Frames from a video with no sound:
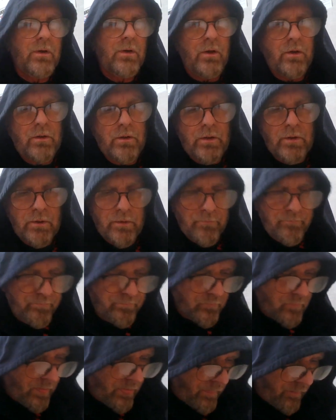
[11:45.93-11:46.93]
um,
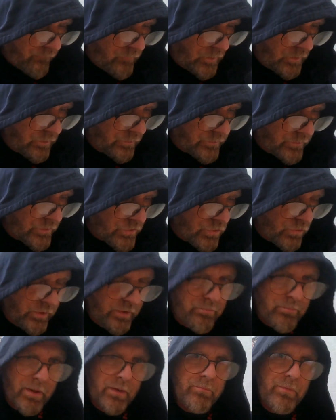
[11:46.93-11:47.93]
to
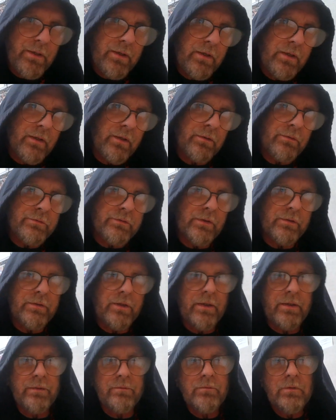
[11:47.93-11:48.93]
join my meetings, and
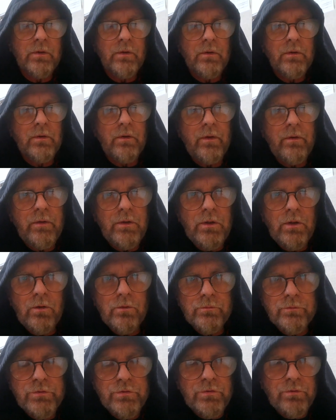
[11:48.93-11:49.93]
then,
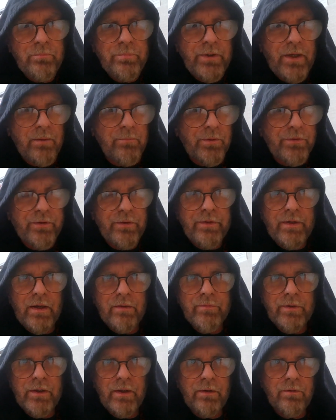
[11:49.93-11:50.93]
to be able to
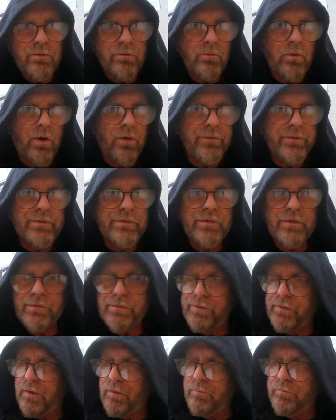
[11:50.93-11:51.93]
navigate through all the
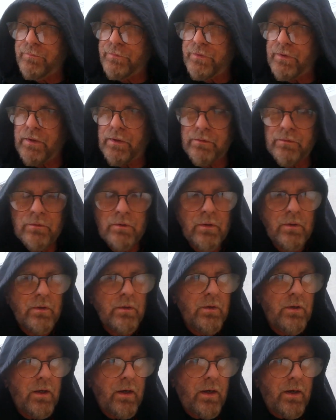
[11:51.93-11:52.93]
systems. And
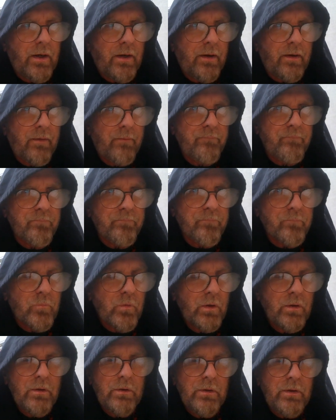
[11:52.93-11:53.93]
um,
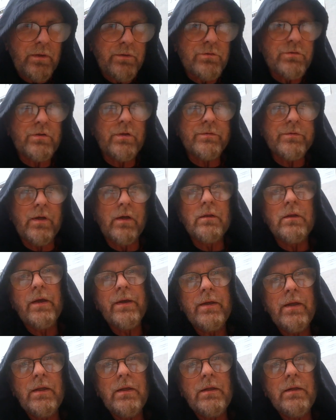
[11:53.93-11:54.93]
it's just
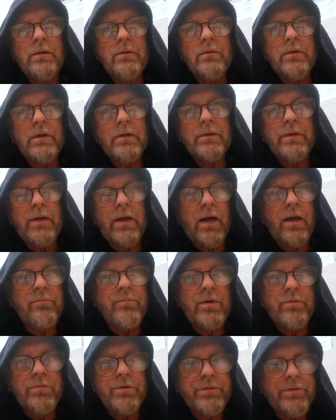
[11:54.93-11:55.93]
unlike anything that I've
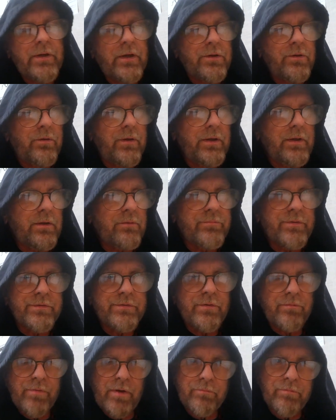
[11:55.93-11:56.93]
ever done or any of us
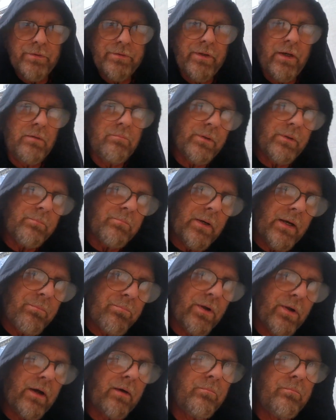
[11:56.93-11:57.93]
have ever done. But my
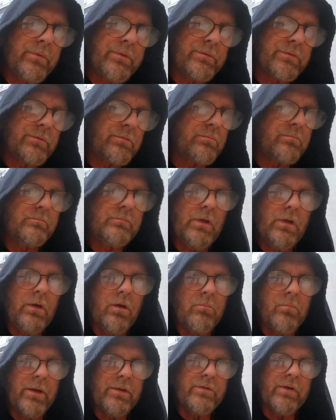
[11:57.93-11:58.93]
problem is,
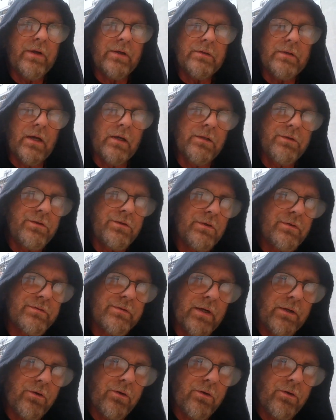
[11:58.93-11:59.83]
my technology is not